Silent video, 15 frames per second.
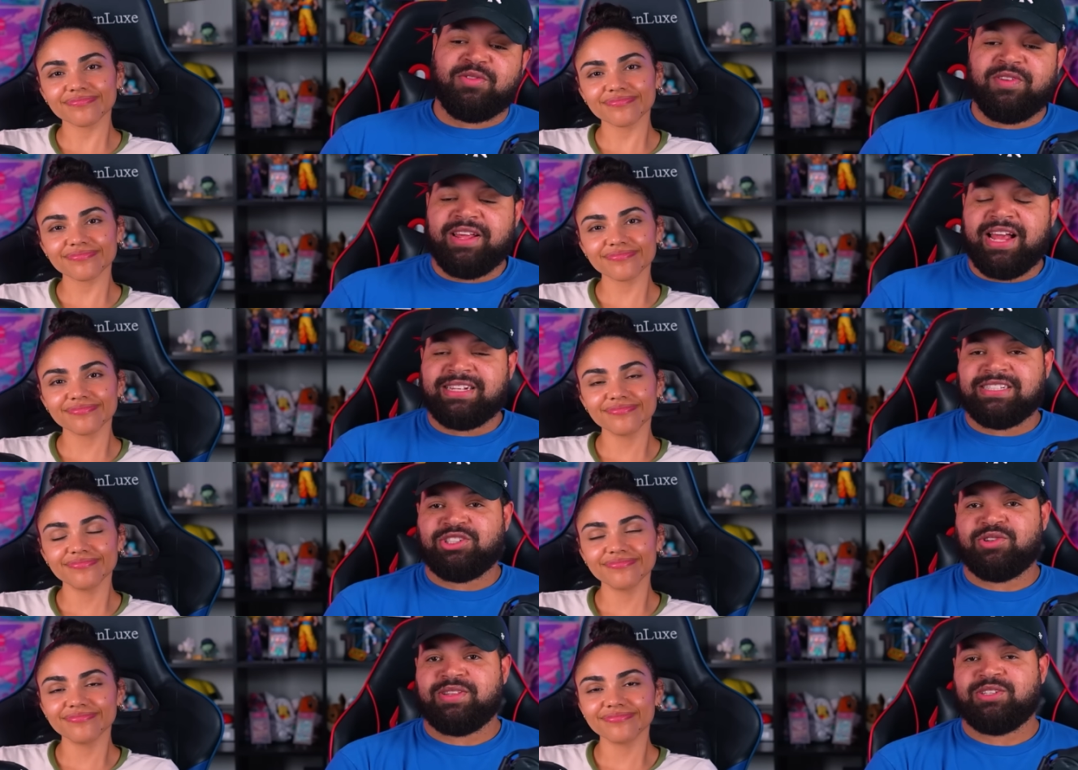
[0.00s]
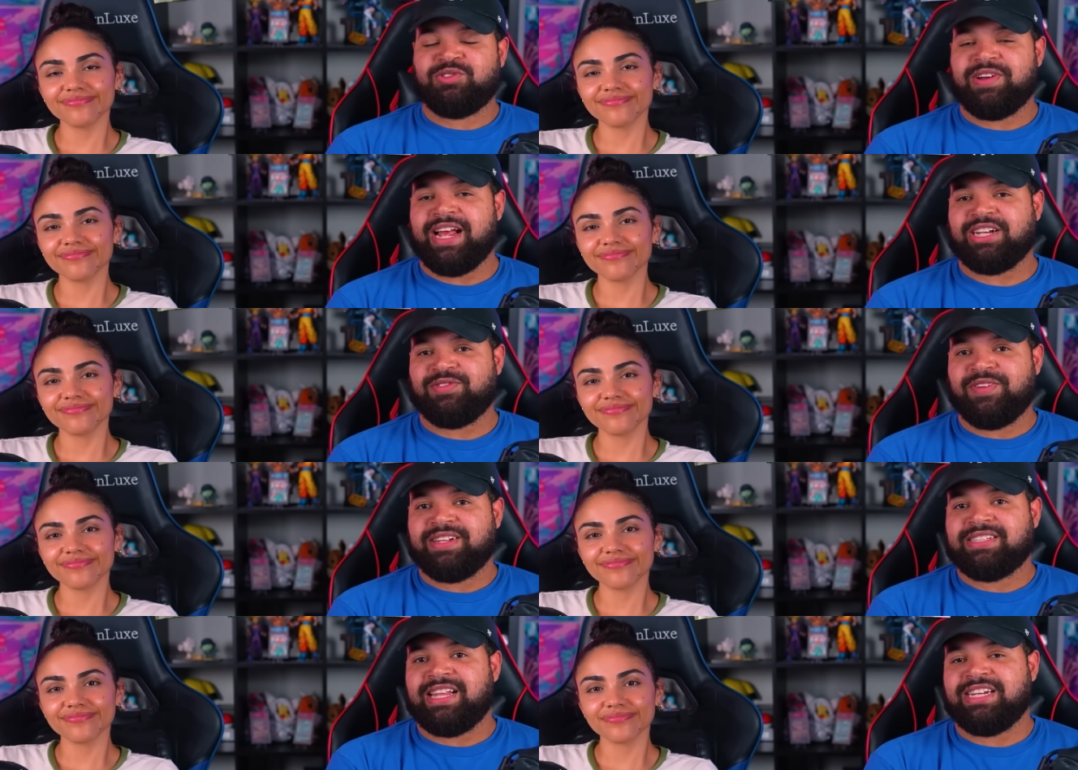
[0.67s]
Speaker 1: Hopefully, you guys enjoyed this
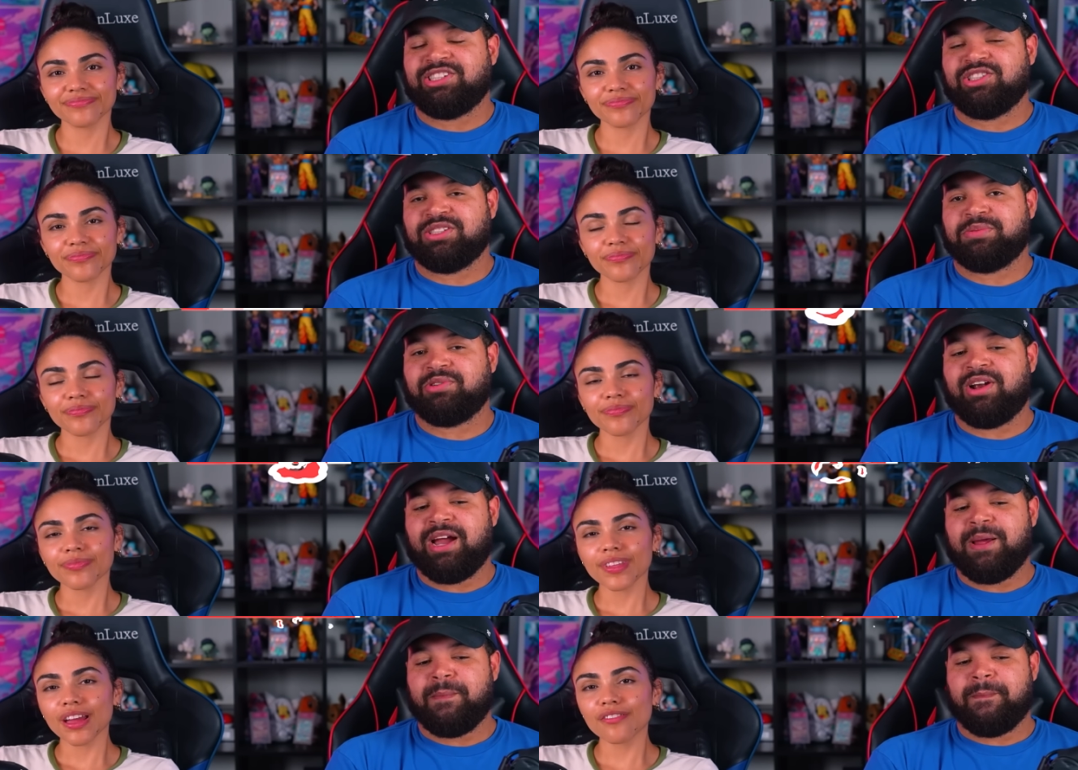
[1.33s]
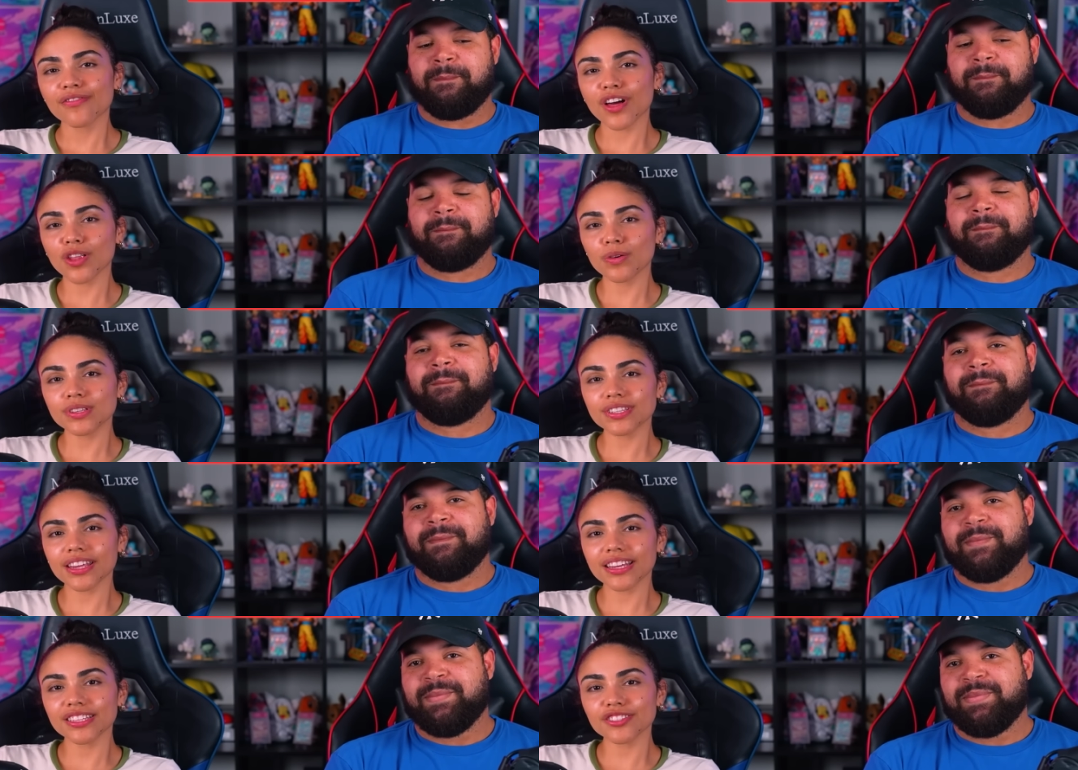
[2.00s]
reaction. Forget to like, share, and subscribe.
Speaker 2: Follow
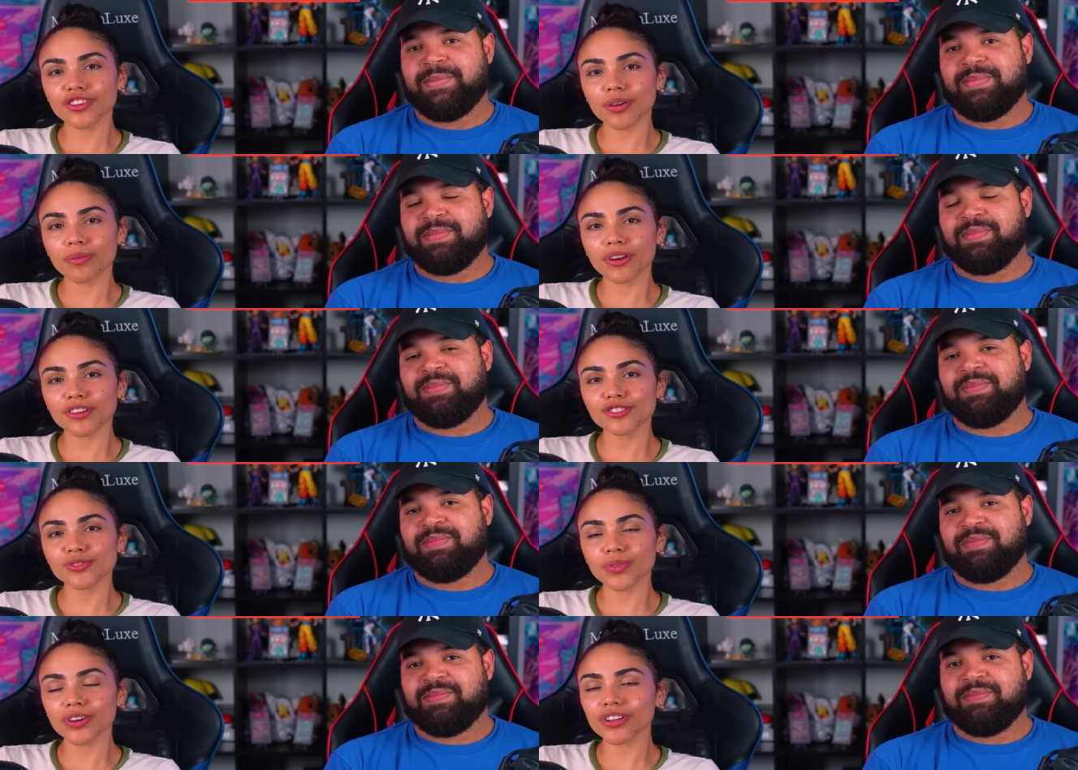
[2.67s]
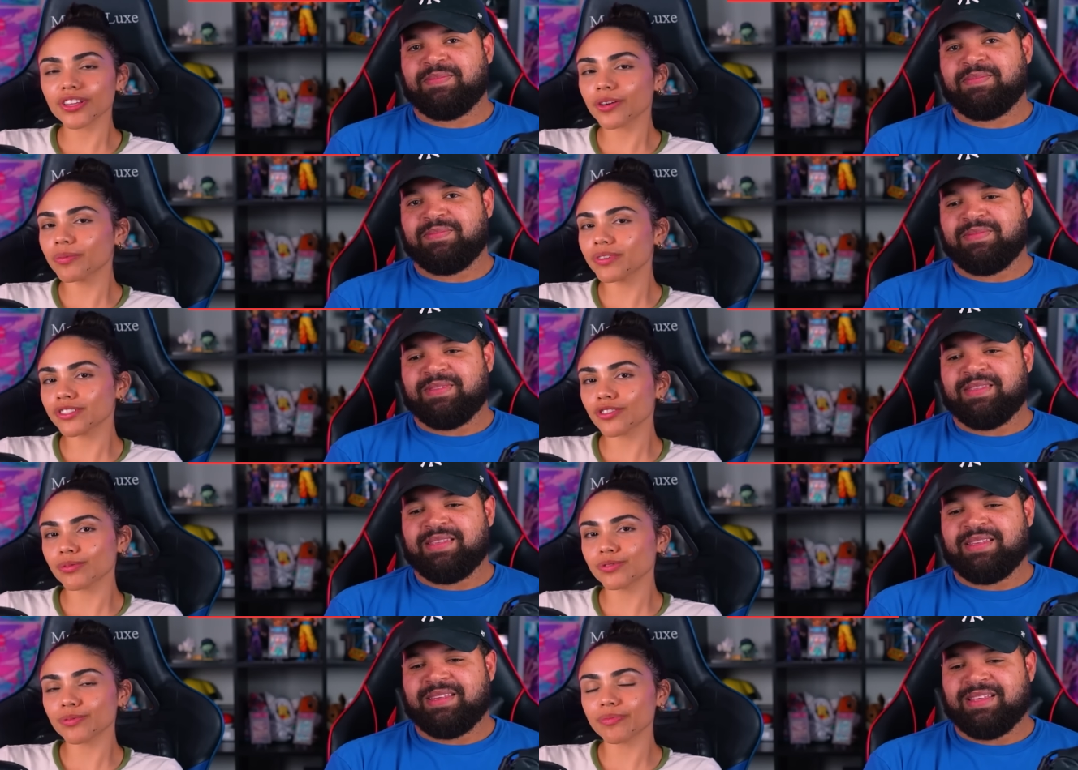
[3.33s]
us on Instagram and on Twitter. Link in the
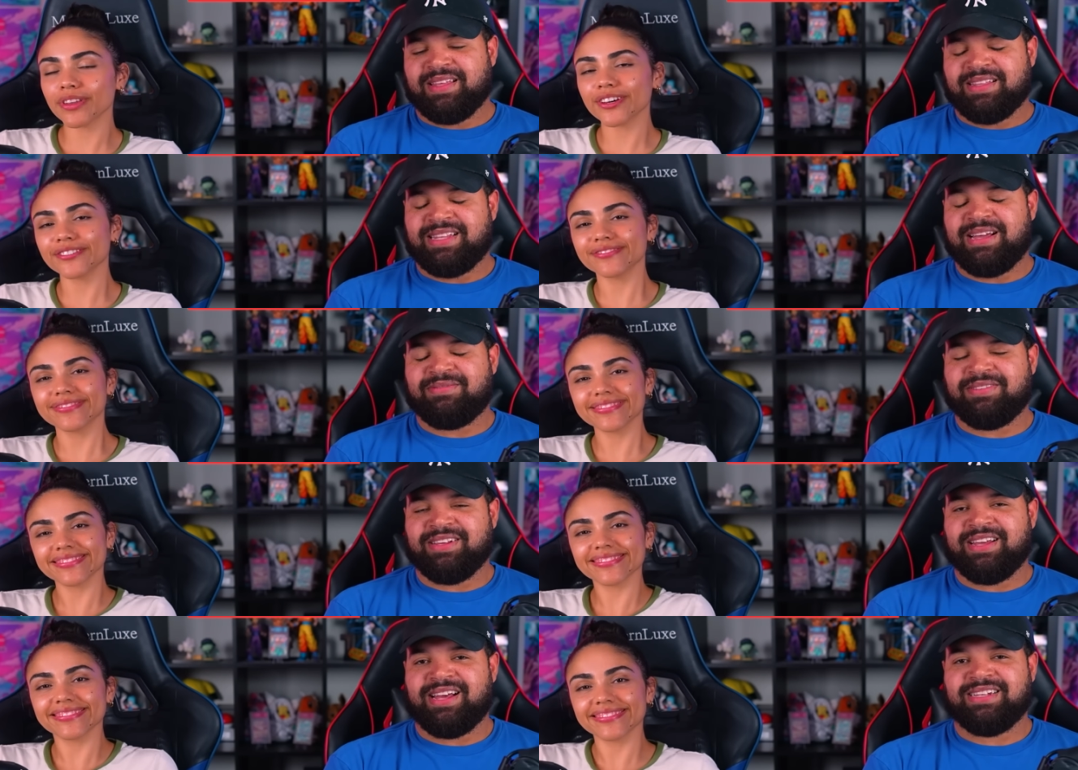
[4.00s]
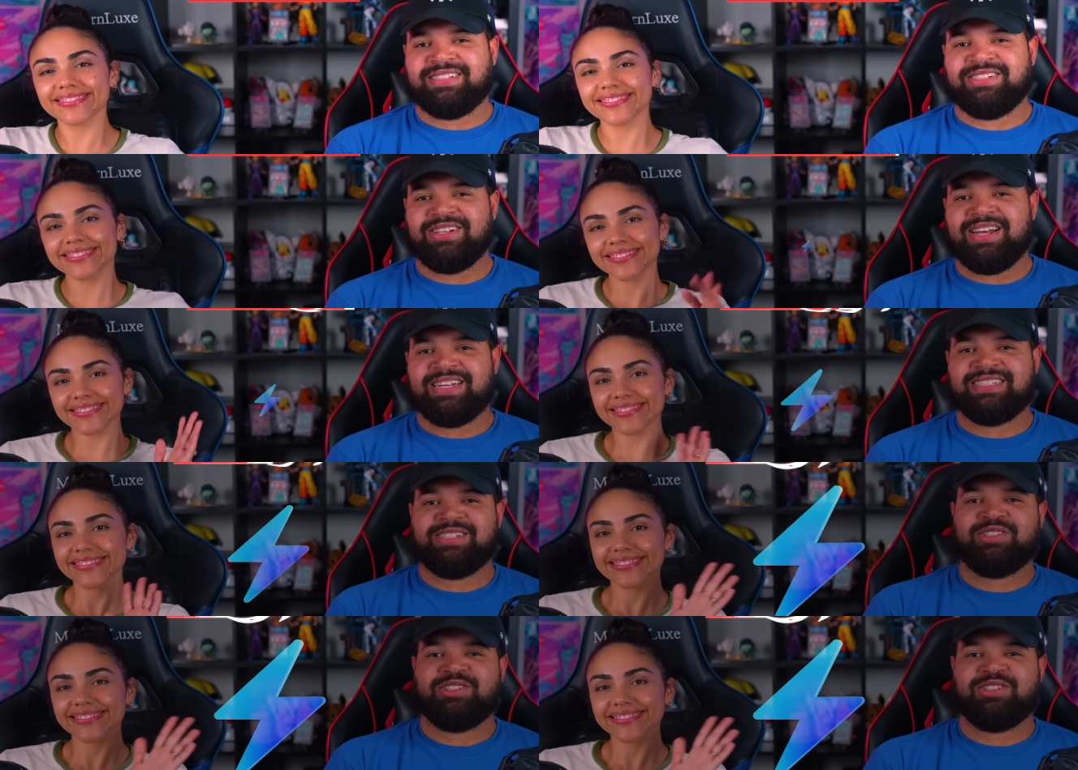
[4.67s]
description below.
Speaker 1: Definitely, guys. See you guys